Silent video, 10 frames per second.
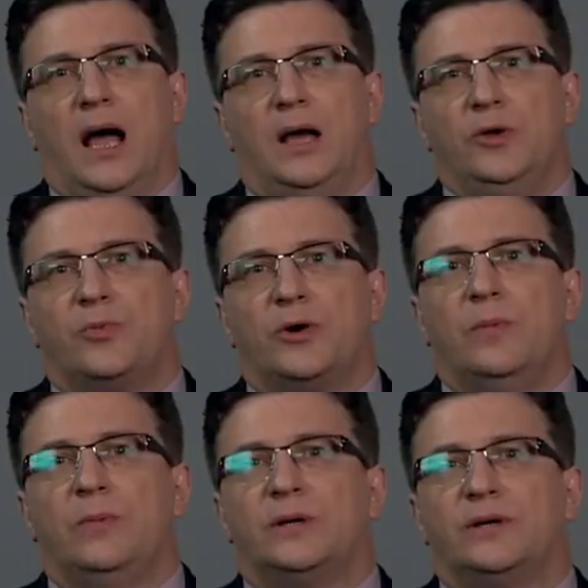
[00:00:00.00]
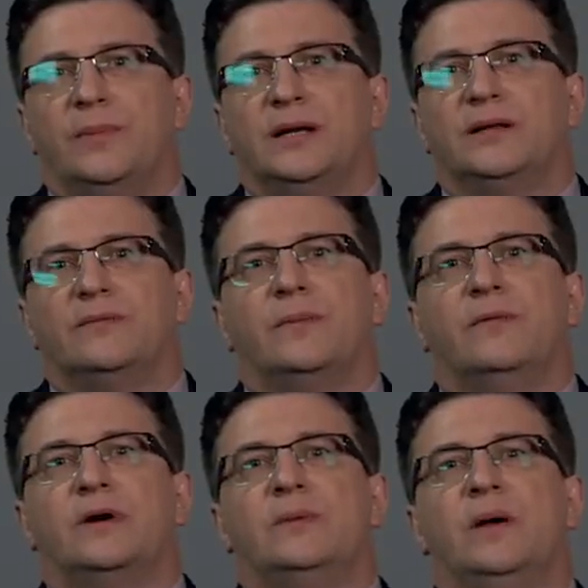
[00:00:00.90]
You probably
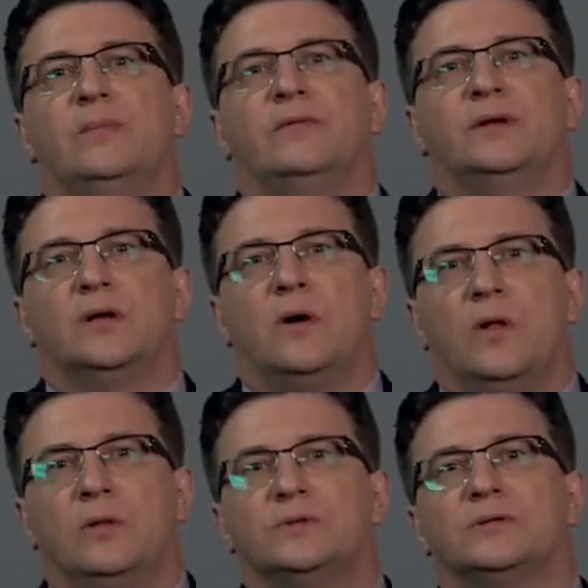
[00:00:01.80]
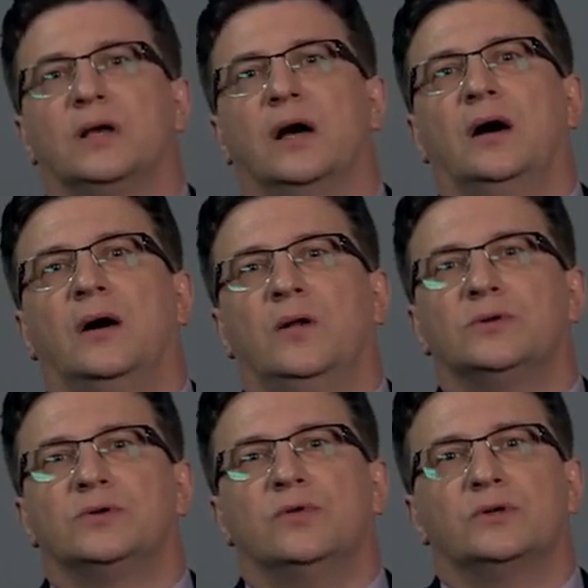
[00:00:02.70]
remember that Holmes
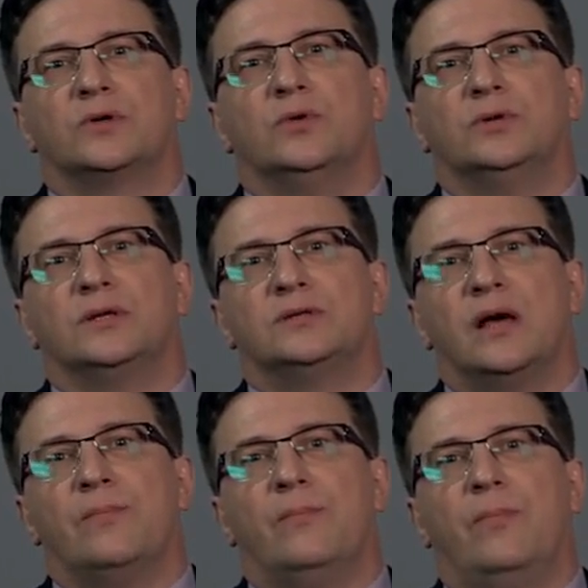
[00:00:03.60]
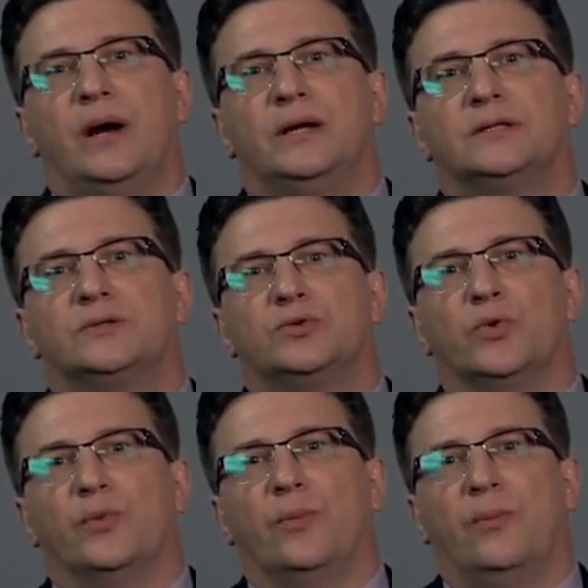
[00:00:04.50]
also was good in some
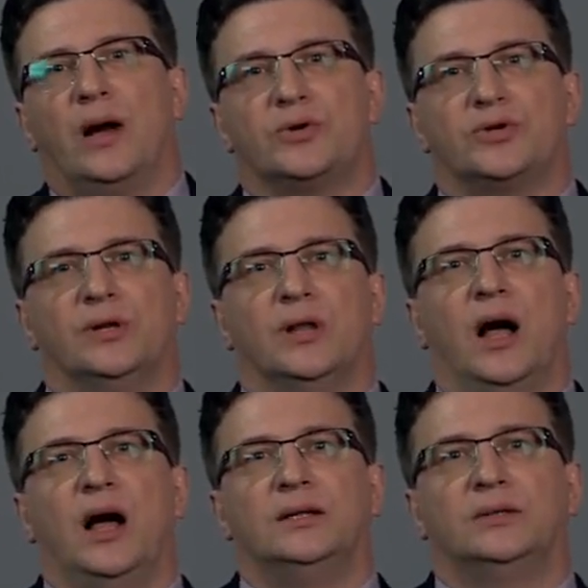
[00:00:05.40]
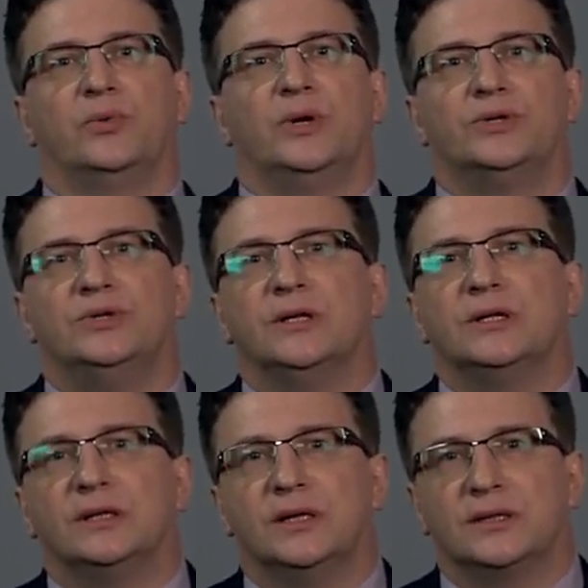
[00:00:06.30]
baritsu martial art, which did
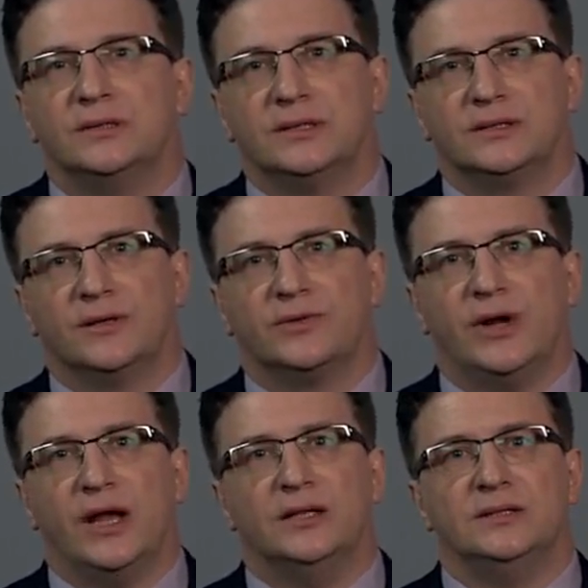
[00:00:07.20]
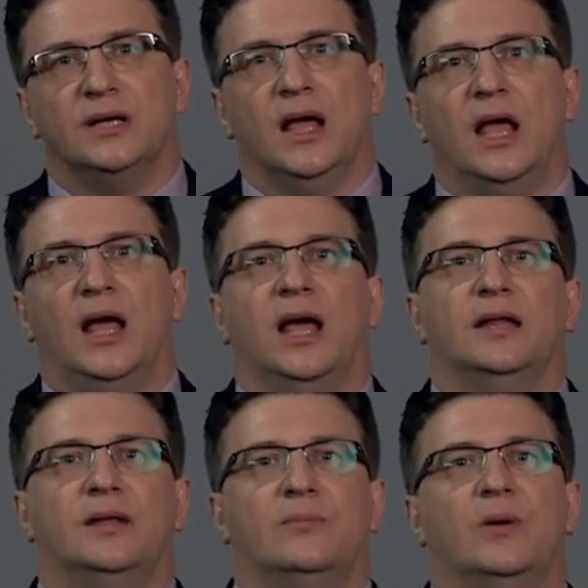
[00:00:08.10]
not exist in reality
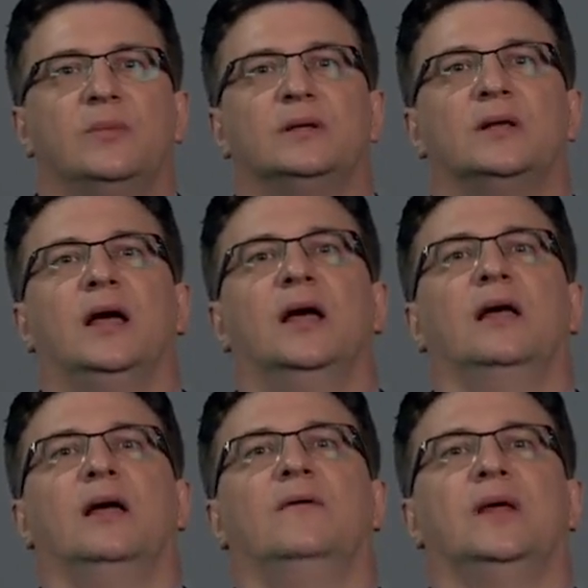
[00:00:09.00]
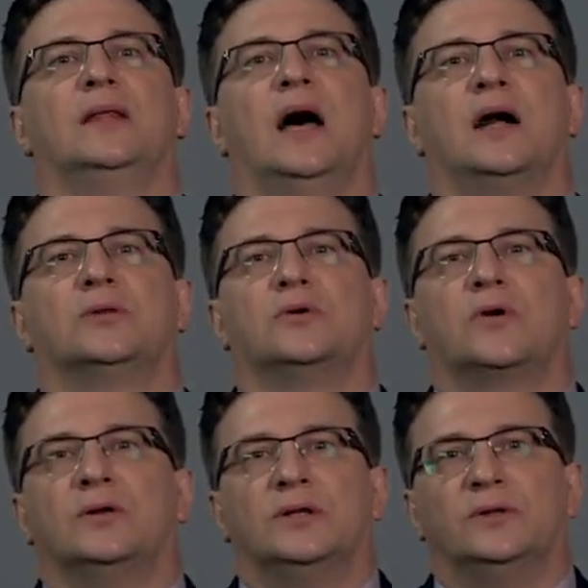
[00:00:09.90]
at the moment when Arthur
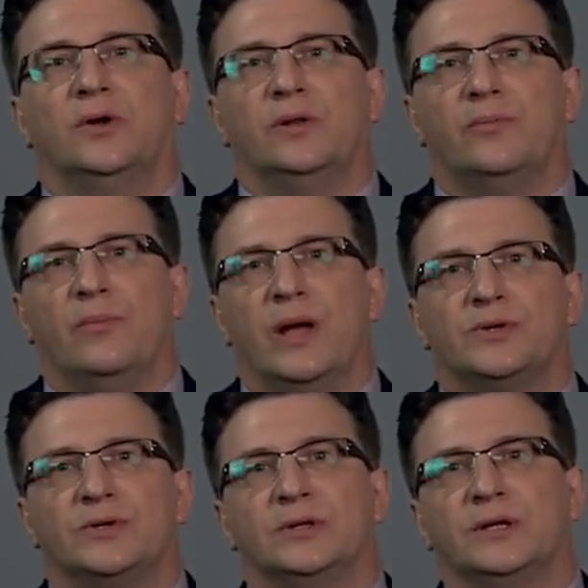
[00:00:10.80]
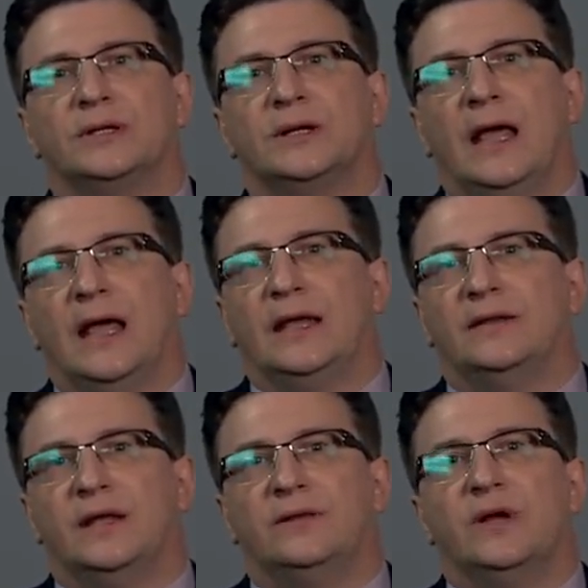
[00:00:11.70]
Conan Doyle mentioned it
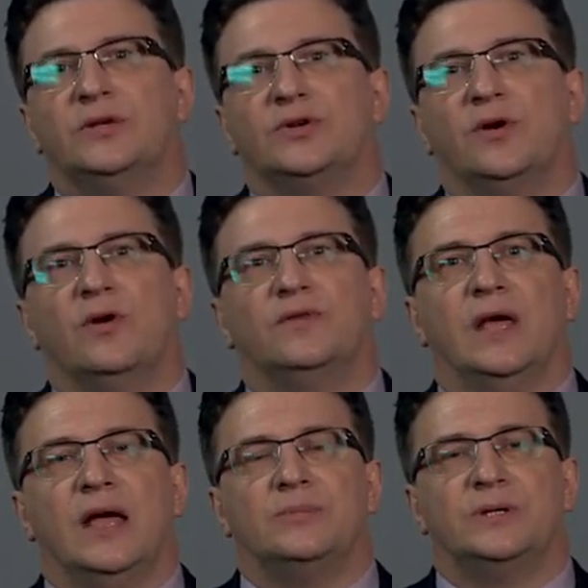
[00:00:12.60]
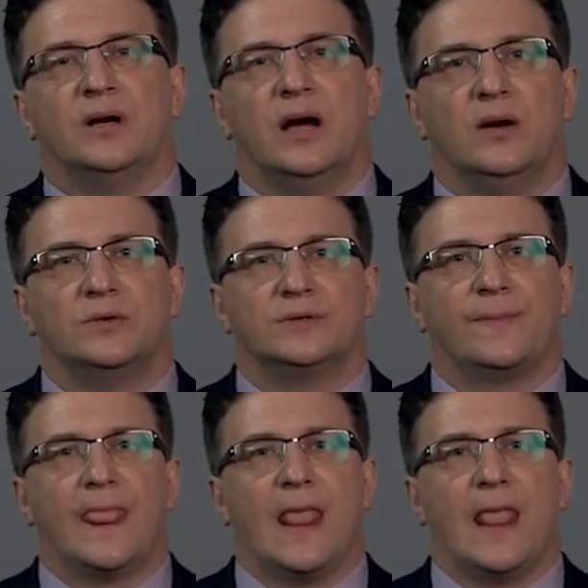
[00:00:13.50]
in The Adventure of the Empty House.